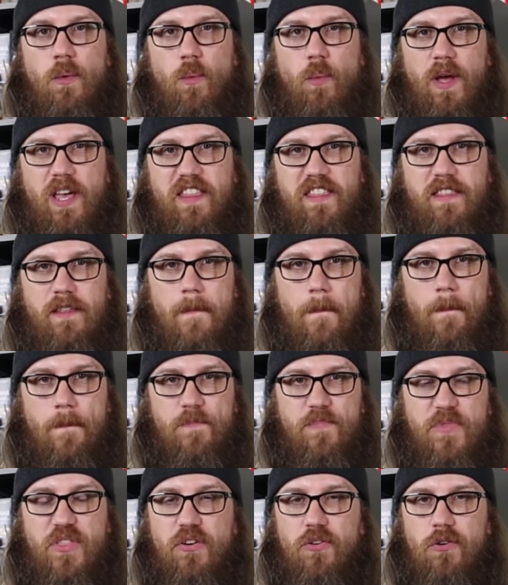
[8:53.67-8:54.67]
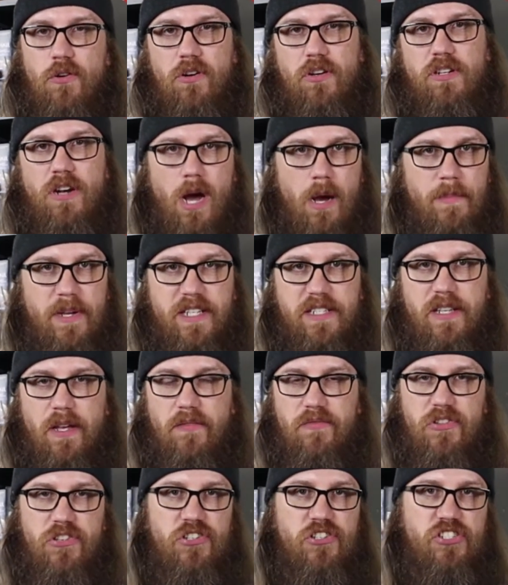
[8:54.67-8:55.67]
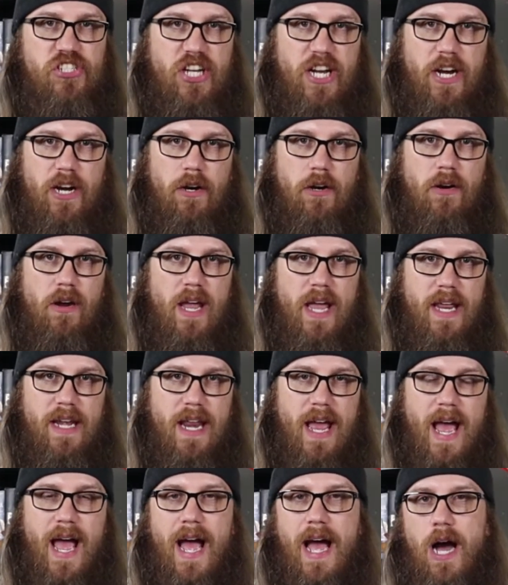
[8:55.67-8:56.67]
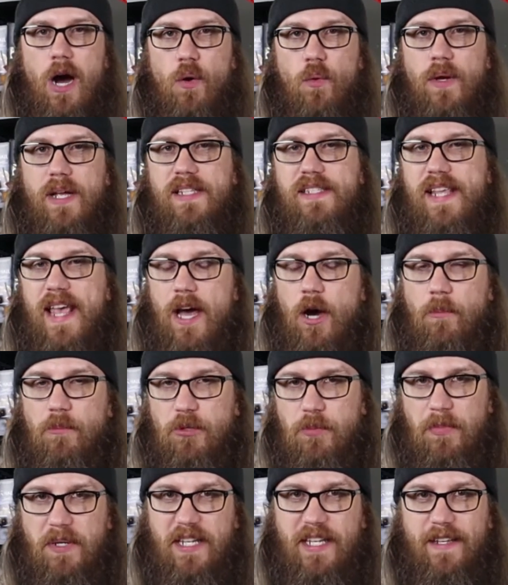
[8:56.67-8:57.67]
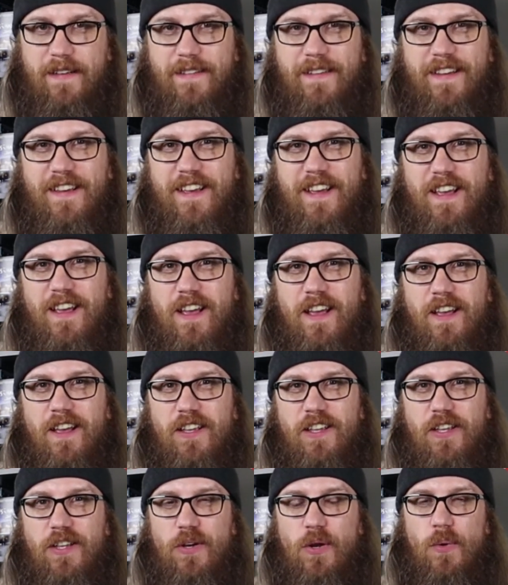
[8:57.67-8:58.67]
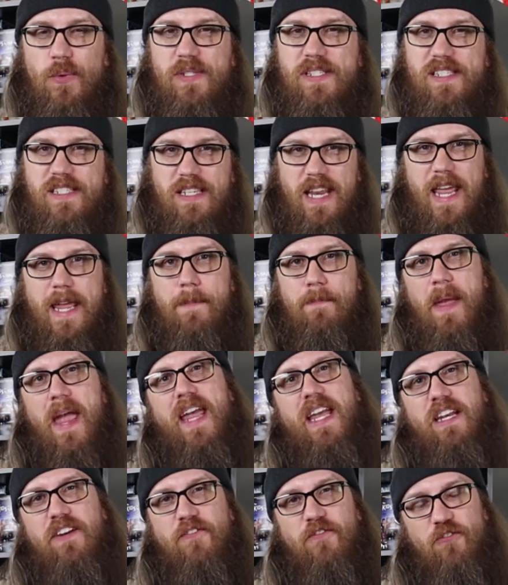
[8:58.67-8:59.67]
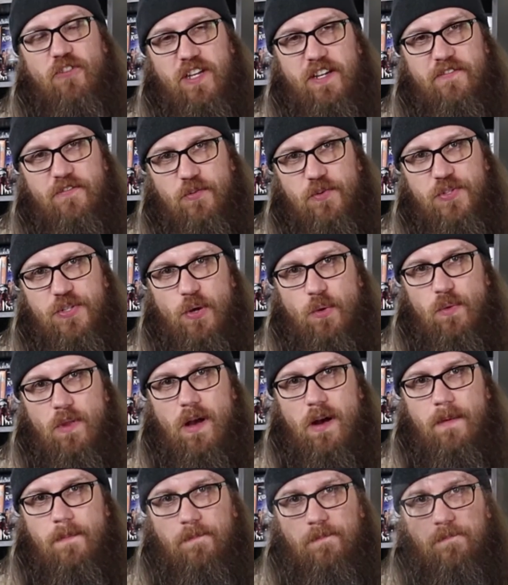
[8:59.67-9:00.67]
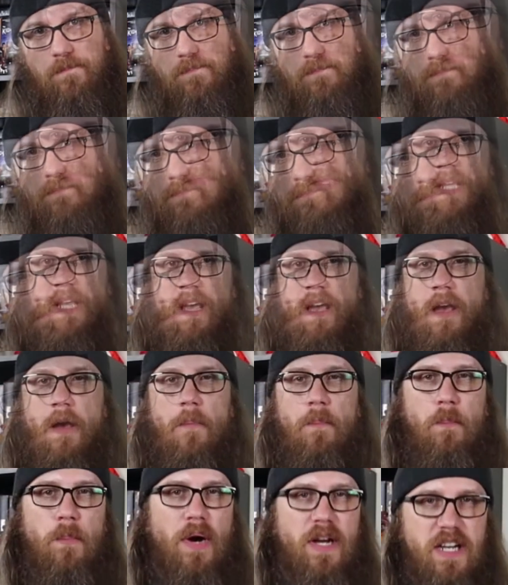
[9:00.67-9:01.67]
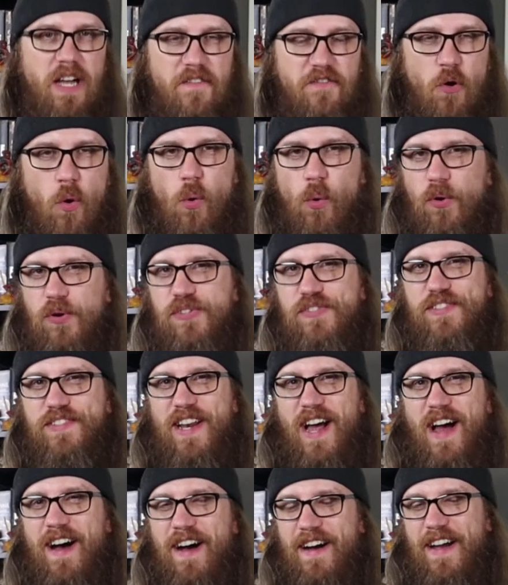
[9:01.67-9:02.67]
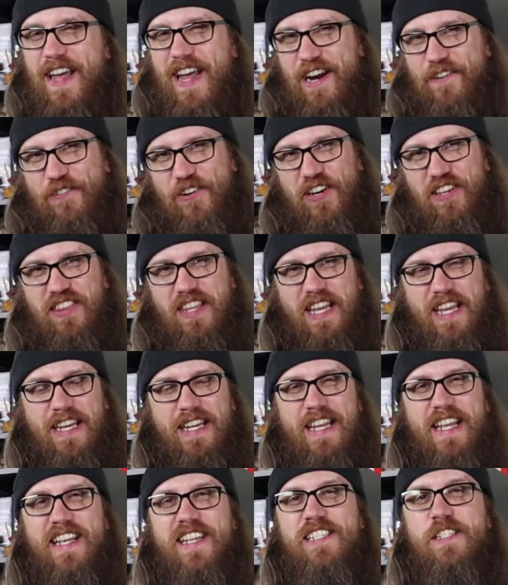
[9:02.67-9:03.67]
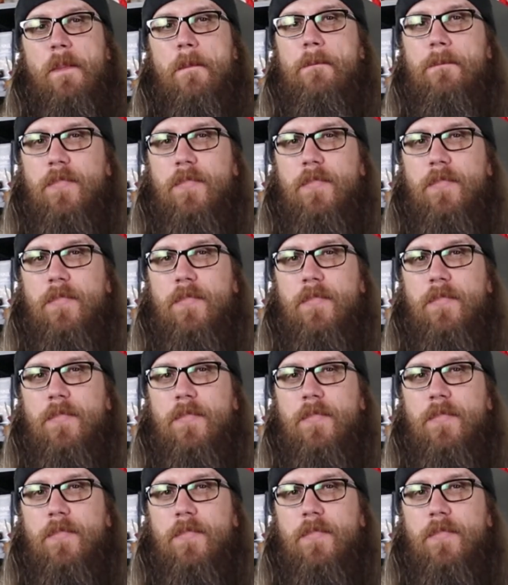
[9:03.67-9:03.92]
with the ergonomics of this chair and how it's helped me, stay pain-free for so long. But of course, not everything is